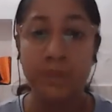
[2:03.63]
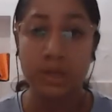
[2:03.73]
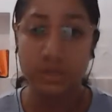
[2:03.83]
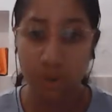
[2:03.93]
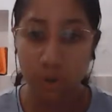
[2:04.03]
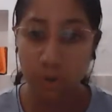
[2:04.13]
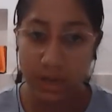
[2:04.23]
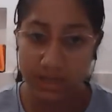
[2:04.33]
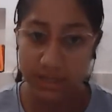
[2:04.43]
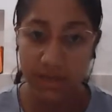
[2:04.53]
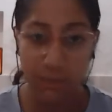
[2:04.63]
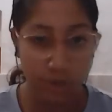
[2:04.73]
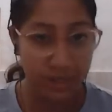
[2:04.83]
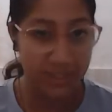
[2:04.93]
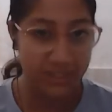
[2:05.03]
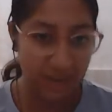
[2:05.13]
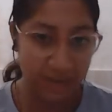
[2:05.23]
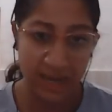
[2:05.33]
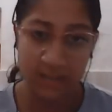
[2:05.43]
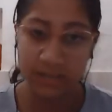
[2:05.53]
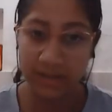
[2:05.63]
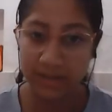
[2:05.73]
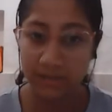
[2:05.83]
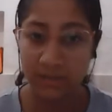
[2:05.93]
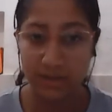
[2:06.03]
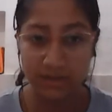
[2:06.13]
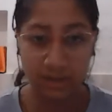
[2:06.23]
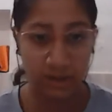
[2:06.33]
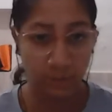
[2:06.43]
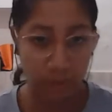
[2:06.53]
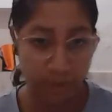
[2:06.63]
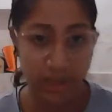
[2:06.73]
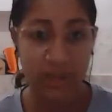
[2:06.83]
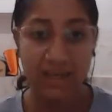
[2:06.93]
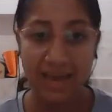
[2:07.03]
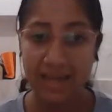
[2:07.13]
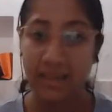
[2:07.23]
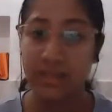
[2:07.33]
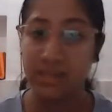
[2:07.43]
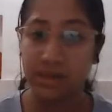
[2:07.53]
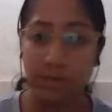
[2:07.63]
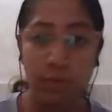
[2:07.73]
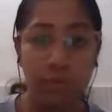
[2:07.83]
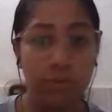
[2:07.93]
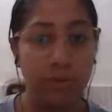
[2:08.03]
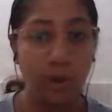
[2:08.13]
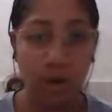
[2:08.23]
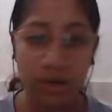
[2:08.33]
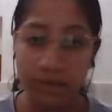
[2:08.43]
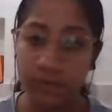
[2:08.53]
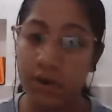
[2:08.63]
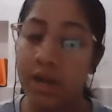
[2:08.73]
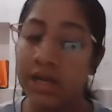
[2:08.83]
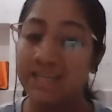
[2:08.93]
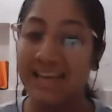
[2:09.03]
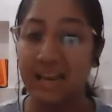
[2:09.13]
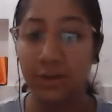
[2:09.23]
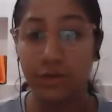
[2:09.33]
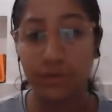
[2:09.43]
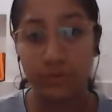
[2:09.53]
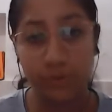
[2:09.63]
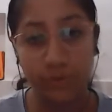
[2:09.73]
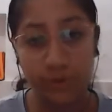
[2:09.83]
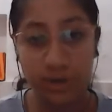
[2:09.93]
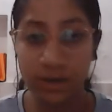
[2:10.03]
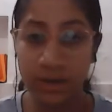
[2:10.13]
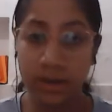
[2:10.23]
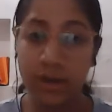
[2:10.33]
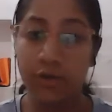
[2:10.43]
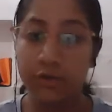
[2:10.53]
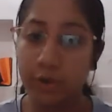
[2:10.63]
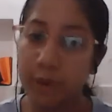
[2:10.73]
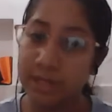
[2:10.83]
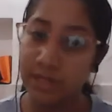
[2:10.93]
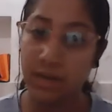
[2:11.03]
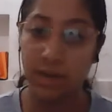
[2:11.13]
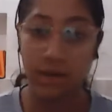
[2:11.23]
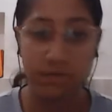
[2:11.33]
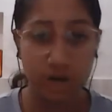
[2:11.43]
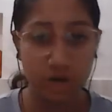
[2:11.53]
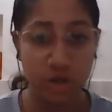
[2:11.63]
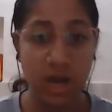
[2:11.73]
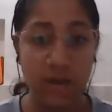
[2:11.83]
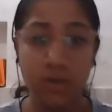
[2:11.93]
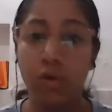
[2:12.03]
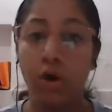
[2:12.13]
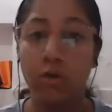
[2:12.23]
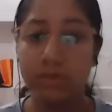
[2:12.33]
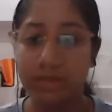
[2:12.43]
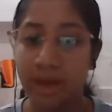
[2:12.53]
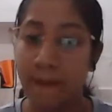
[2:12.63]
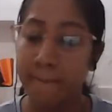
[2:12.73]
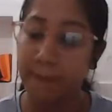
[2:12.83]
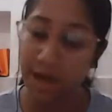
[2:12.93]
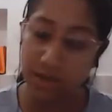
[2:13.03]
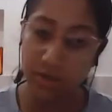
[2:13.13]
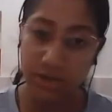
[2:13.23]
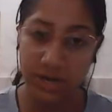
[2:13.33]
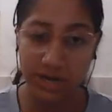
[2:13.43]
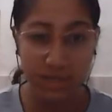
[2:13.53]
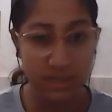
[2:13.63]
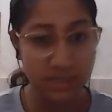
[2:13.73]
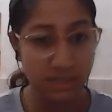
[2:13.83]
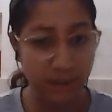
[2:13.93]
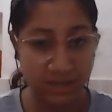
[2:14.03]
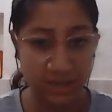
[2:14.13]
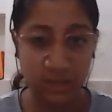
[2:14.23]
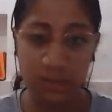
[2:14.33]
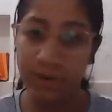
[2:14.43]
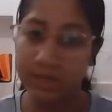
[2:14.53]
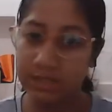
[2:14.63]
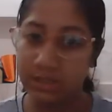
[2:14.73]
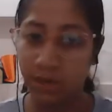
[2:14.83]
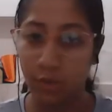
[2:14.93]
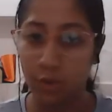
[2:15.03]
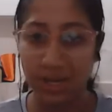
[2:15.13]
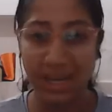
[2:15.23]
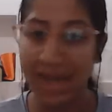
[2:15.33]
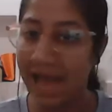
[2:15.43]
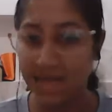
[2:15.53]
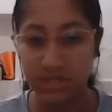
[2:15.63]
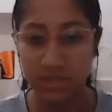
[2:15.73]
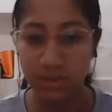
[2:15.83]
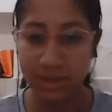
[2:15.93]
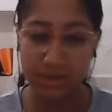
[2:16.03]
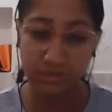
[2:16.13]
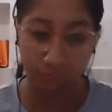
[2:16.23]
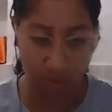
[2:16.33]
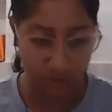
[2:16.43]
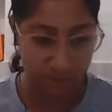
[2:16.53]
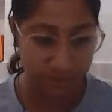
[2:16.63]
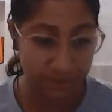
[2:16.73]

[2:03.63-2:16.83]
So once the voting is done as present and voting, like the executive board will be calling for delegate of Ukraine, delegate of US, delegate of Russia, and you will always marking your attendance as present and voting, and so as follows.